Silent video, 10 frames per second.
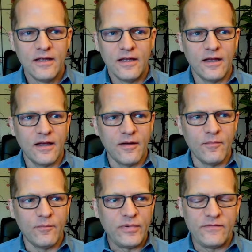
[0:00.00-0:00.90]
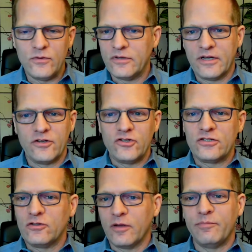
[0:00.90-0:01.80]
But if you kind of just
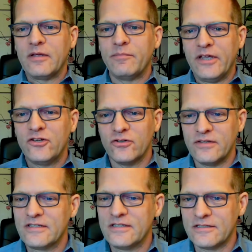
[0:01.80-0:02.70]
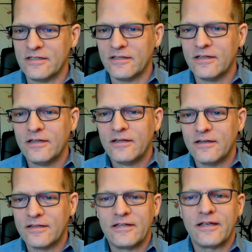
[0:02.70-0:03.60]
look big picture, this is a
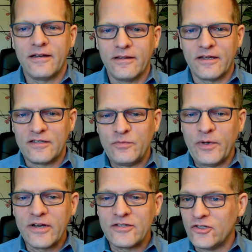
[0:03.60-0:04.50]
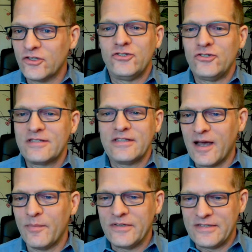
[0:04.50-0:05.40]
psychedelic experience does just the
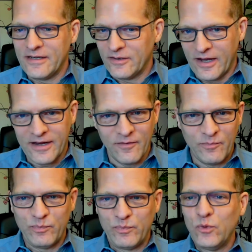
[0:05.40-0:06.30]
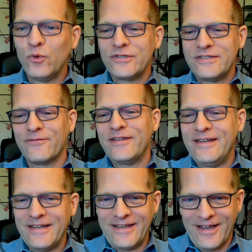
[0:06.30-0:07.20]
opposite. It kind of pools everything
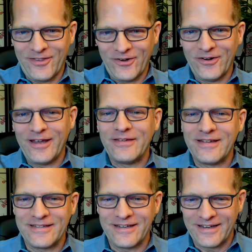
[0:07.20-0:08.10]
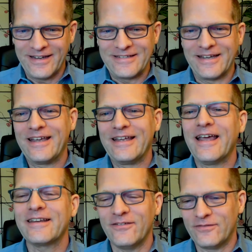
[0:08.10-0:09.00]
together. It's a
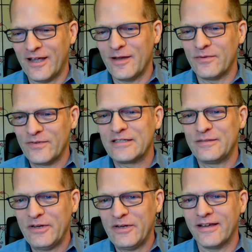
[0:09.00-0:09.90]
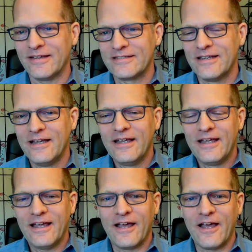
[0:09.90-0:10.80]
connective type of experience.
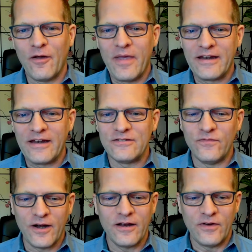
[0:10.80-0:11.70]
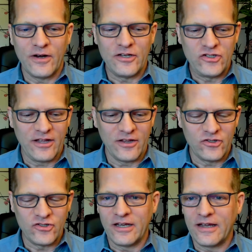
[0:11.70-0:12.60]
And it's very, very
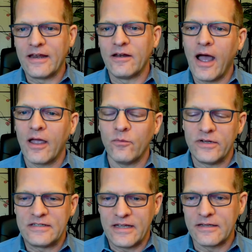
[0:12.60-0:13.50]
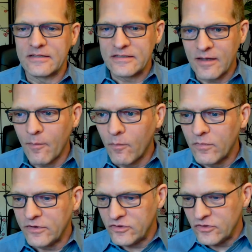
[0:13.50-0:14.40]
challenging. And I would say
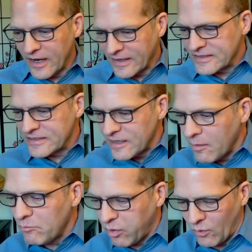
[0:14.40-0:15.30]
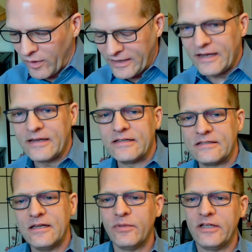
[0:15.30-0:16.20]
at some point, it is
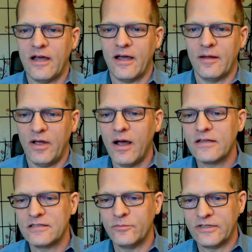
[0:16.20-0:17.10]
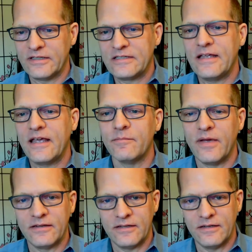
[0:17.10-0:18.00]
simply not possible to
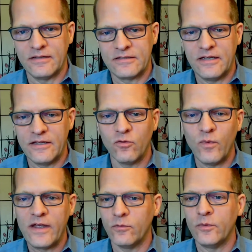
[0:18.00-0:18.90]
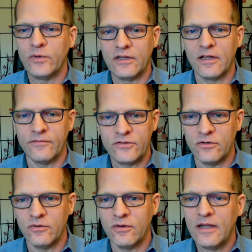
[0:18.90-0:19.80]
segment it in the way that we would love
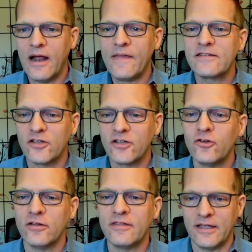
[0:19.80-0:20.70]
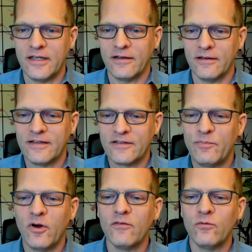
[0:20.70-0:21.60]
to And that's a good thing. That's
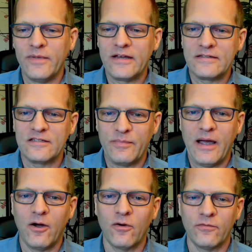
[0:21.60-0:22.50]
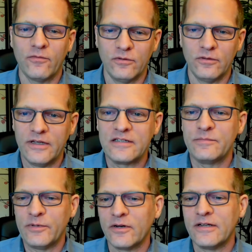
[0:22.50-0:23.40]
part of what makes this a powerful
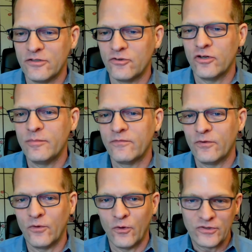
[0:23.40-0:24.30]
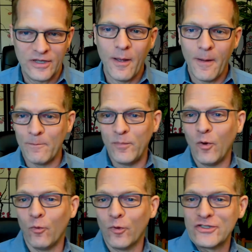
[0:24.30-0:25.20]
experience in treatment for folks. But
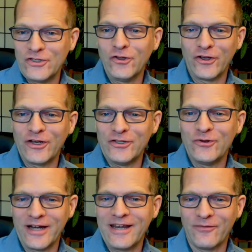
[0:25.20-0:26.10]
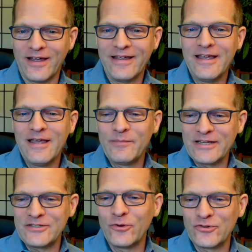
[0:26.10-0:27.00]
we're still going to do it anyway, because
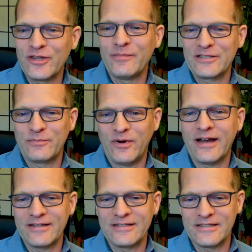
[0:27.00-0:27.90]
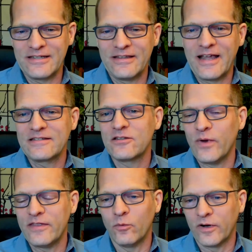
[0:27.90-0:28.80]
those are the best practices. And that's the way
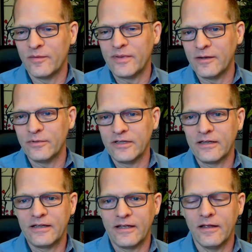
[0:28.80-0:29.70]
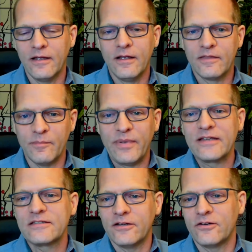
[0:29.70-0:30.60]
that we're going to be able to get the
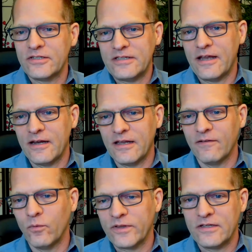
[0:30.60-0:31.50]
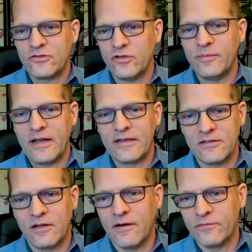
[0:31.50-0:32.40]
best understanding of what this treatment has to
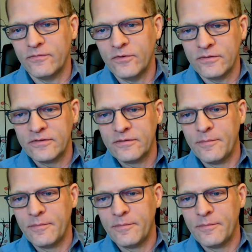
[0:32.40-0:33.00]
offer folks.